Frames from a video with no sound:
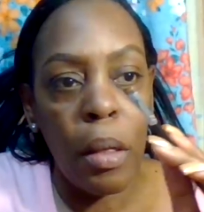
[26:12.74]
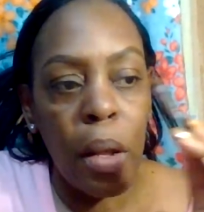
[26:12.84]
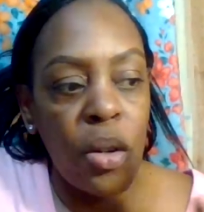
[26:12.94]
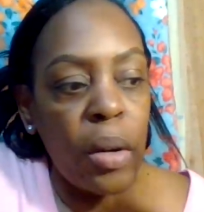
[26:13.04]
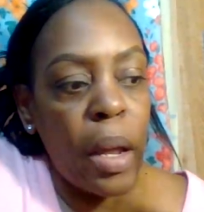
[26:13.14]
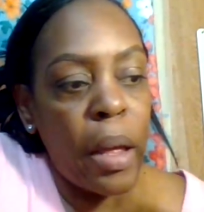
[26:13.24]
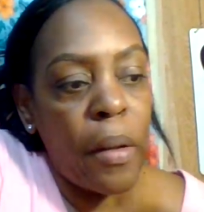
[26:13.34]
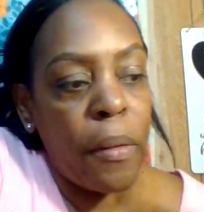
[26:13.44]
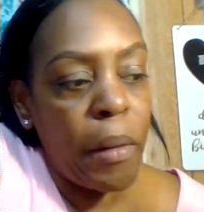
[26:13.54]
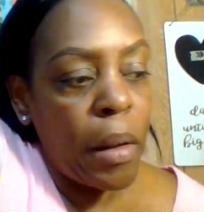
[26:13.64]
that you
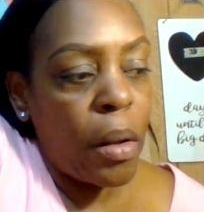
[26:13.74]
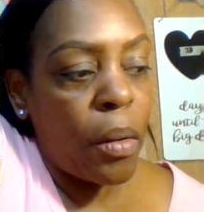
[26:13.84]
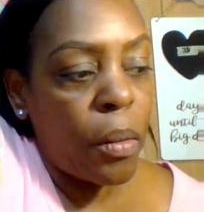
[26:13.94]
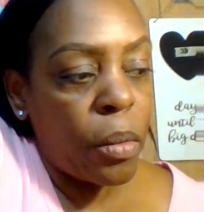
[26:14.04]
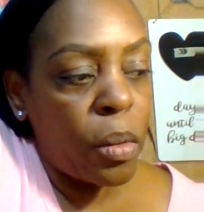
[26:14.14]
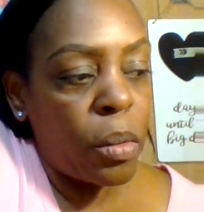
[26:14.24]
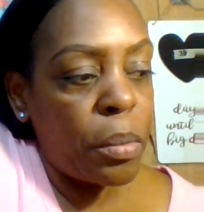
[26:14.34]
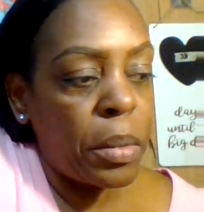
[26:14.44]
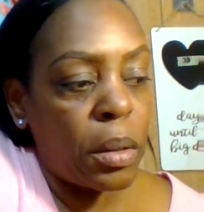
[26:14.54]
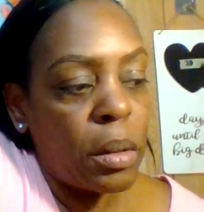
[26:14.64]
have
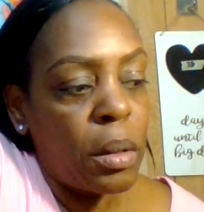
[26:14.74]
oops,